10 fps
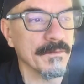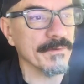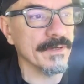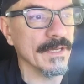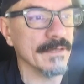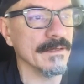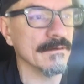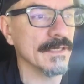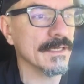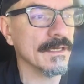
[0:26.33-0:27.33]
Pretty
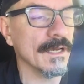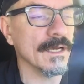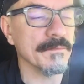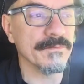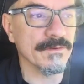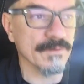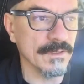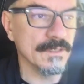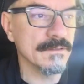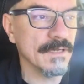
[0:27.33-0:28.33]
idyllic. Just a
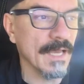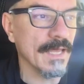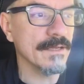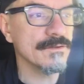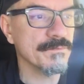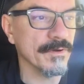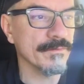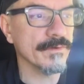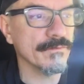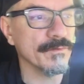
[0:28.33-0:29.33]
little cottage,
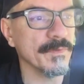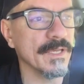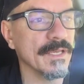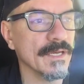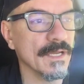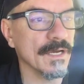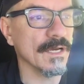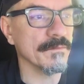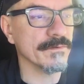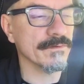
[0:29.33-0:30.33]
perfect for me.
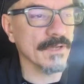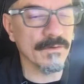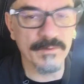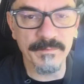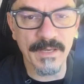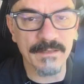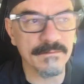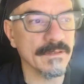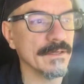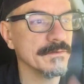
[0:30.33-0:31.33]
Just got
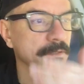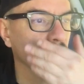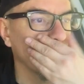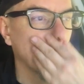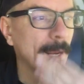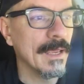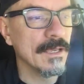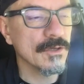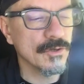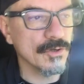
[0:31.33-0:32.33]
remodeled last year.
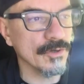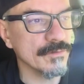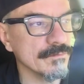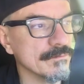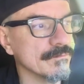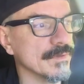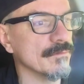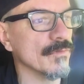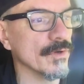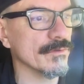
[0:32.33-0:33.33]
Couldn't be
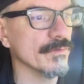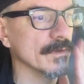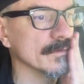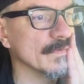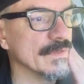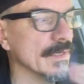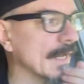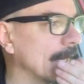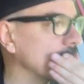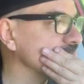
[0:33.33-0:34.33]
more thrilled with the
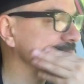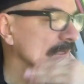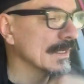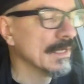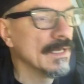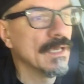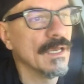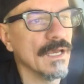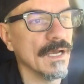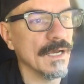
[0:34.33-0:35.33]
cottage.
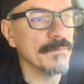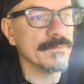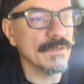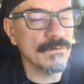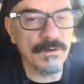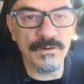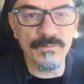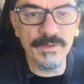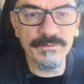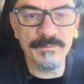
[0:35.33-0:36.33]
Things are
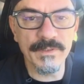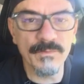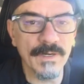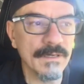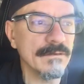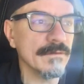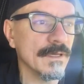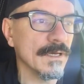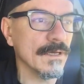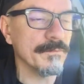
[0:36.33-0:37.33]
going reasonably well.
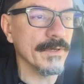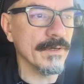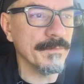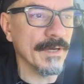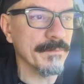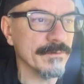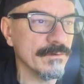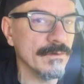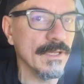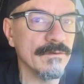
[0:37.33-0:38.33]
Buried Papa
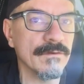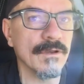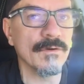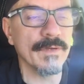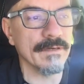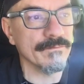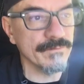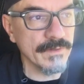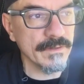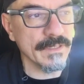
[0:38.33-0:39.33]
2 days ago. We had a
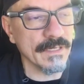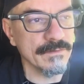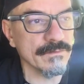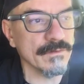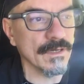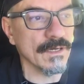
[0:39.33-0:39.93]
very nice